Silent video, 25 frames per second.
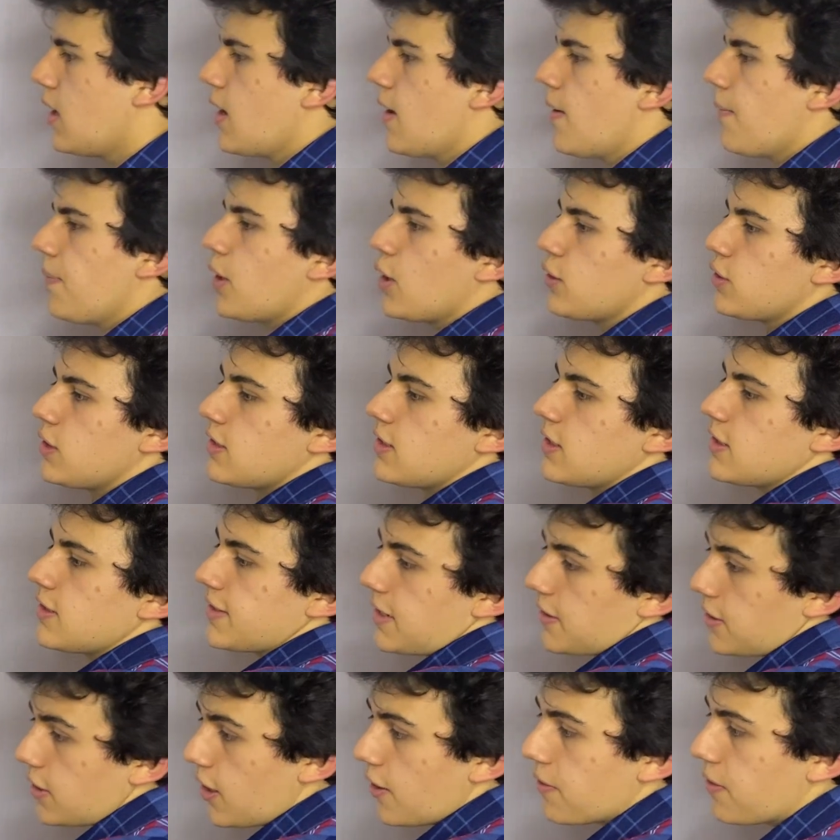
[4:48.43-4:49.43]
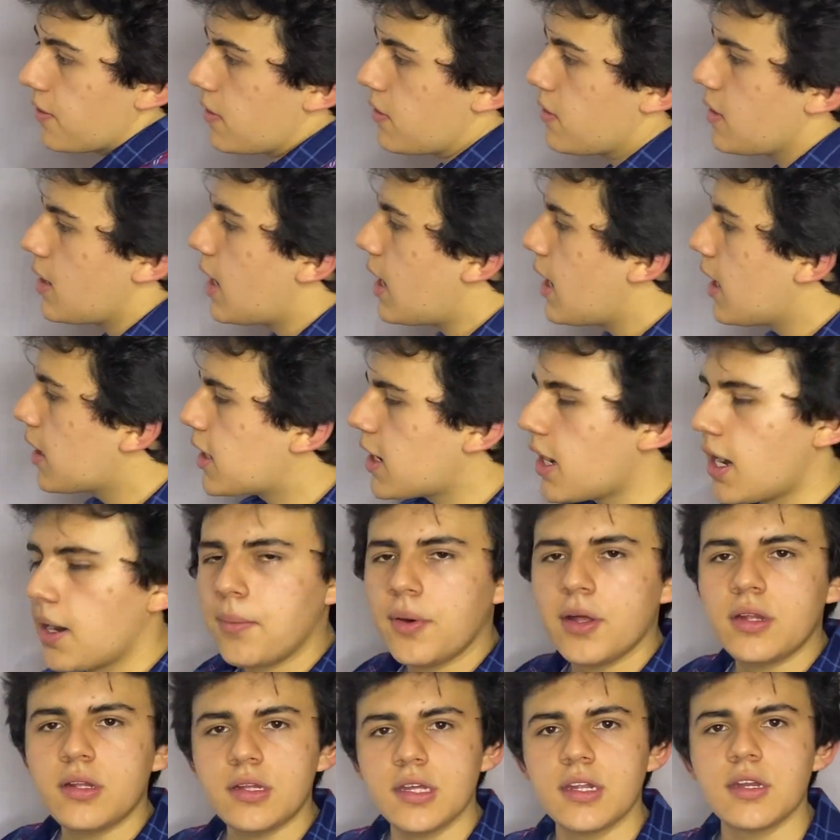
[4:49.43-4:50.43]
Now this is another
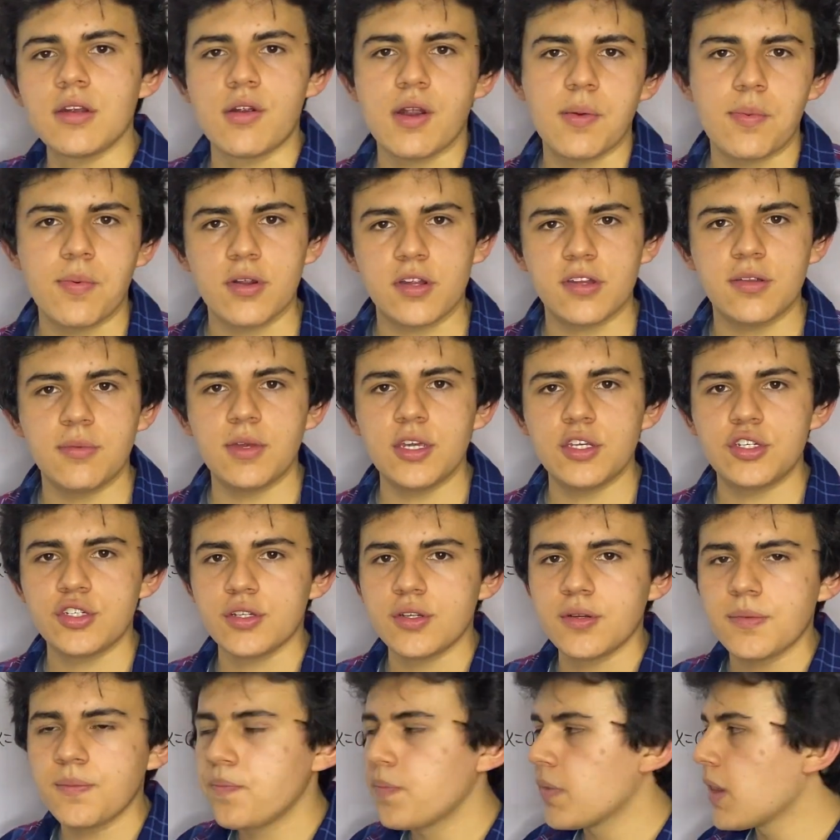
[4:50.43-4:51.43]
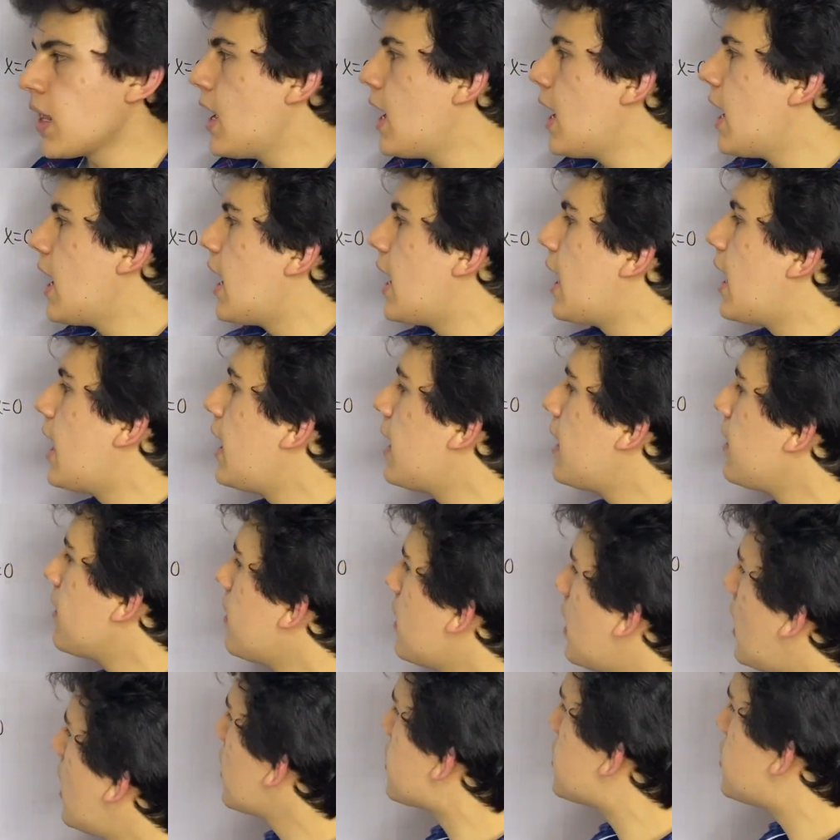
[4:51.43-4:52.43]
common linear approximation,
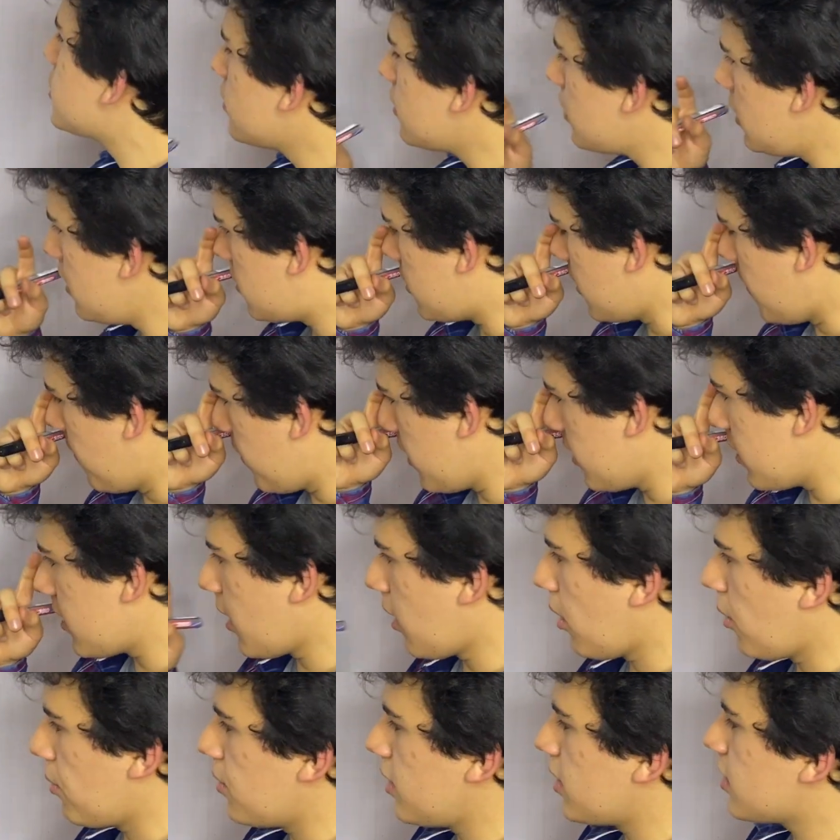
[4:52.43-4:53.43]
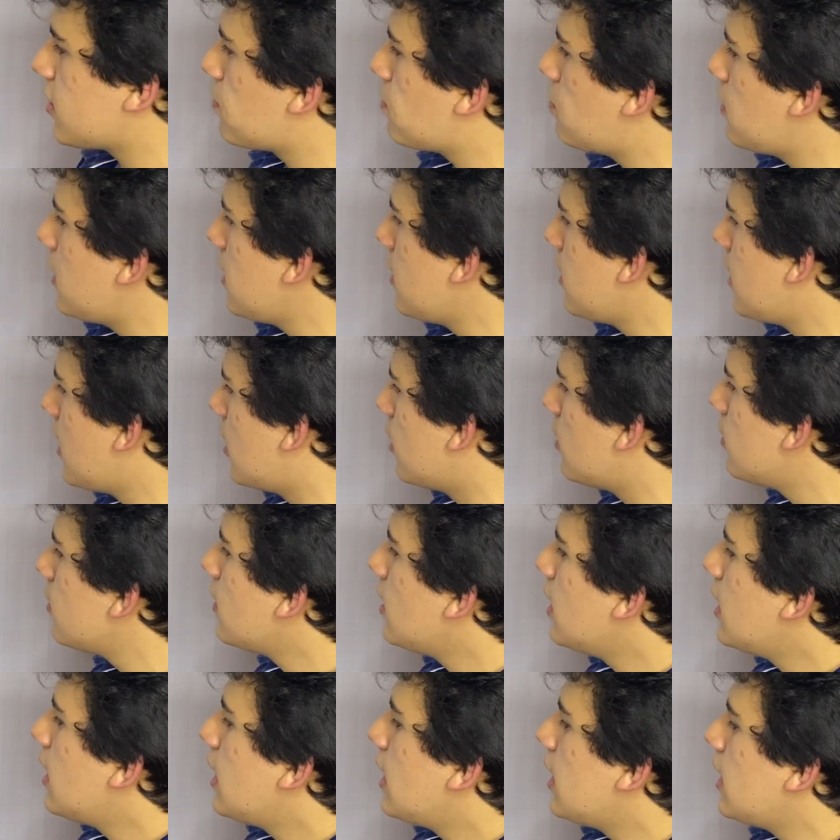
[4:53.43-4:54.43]
and actually something that I want to explain now
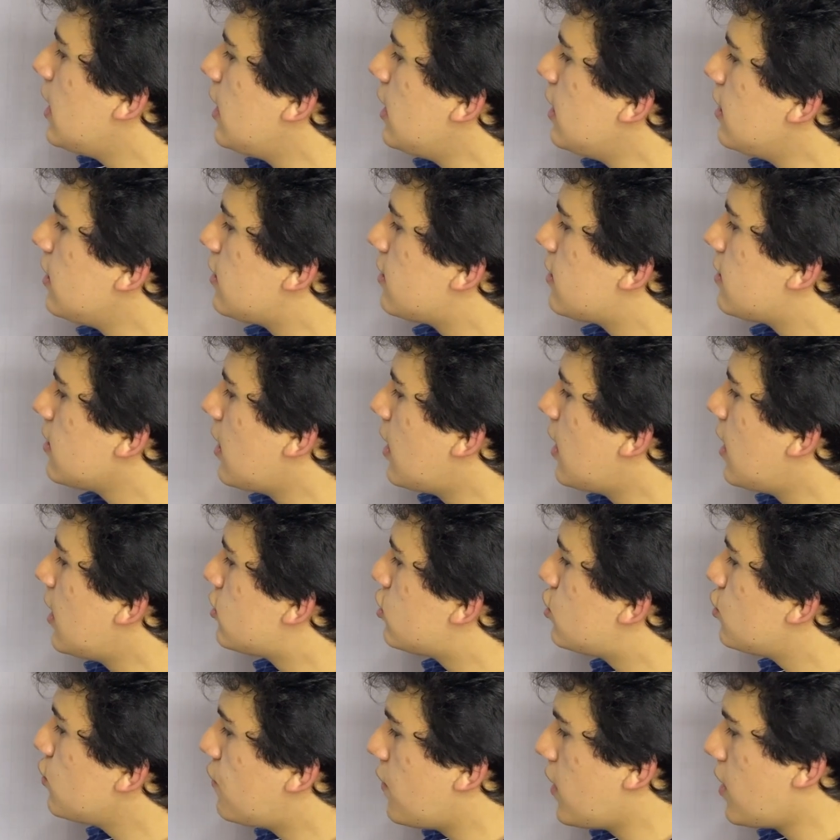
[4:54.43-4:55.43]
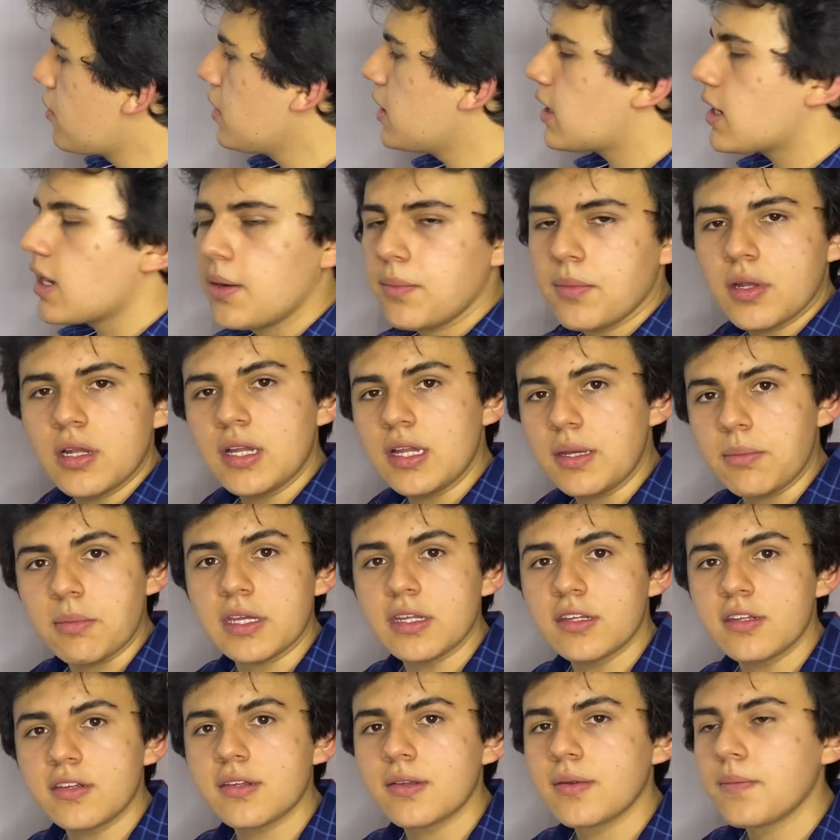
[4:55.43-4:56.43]
is two very common
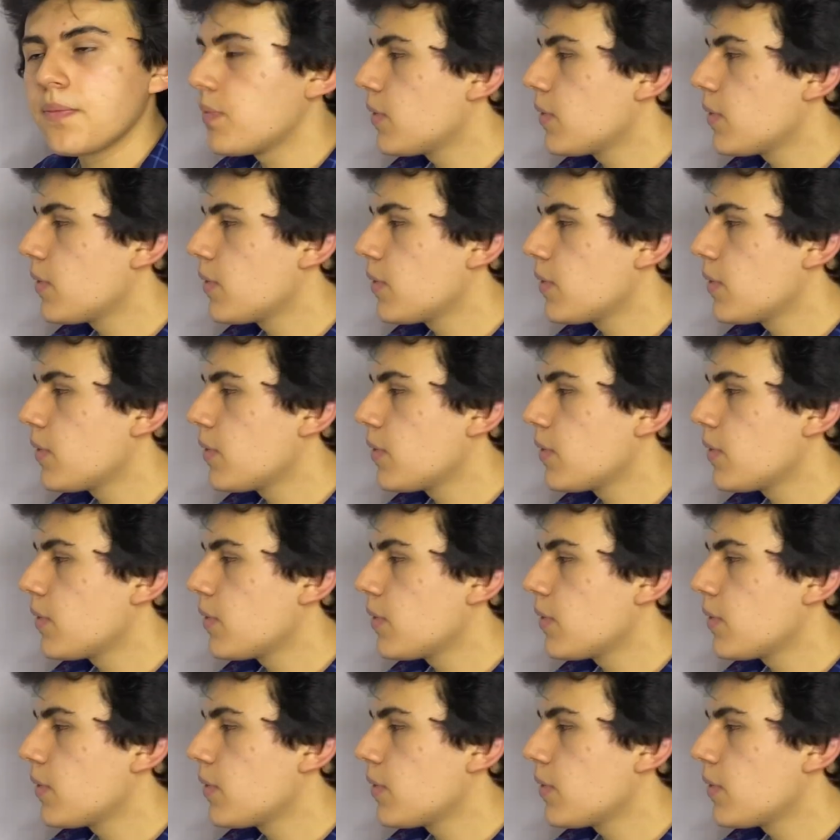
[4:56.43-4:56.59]
limits.